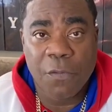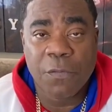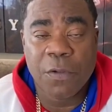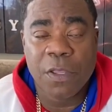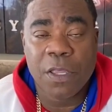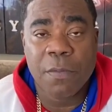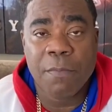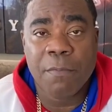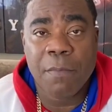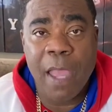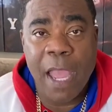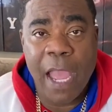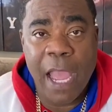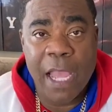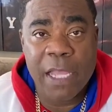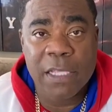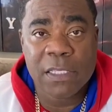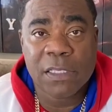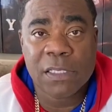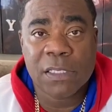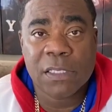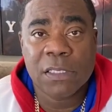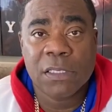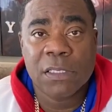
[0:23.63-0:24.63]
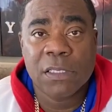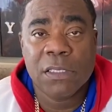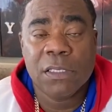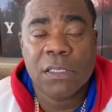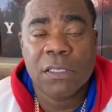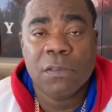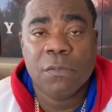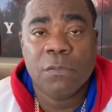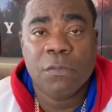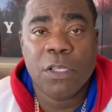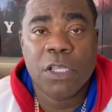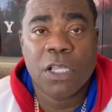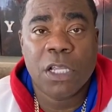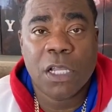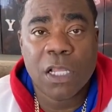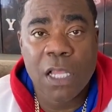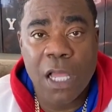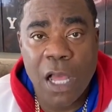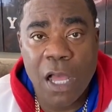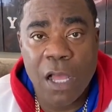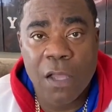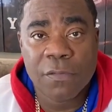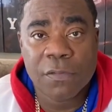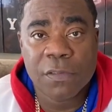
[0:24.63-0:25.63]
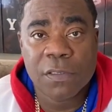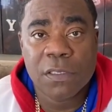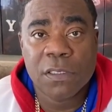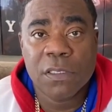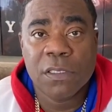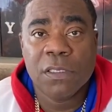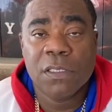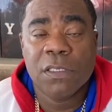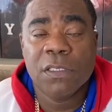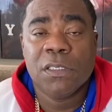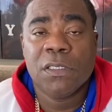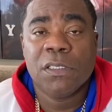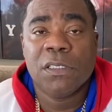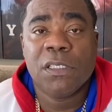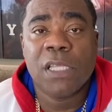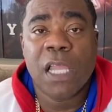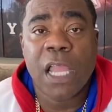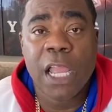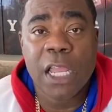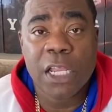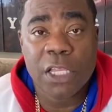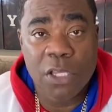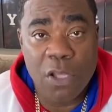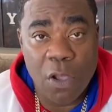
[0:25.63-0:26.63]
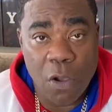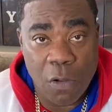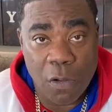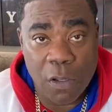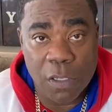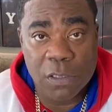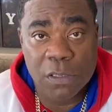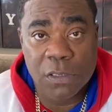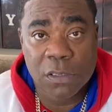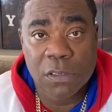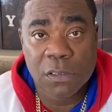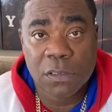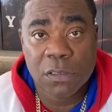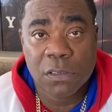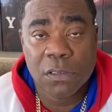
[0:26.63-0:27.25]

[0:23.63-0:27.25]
Wear your mask, wear your gloves, stay indoors.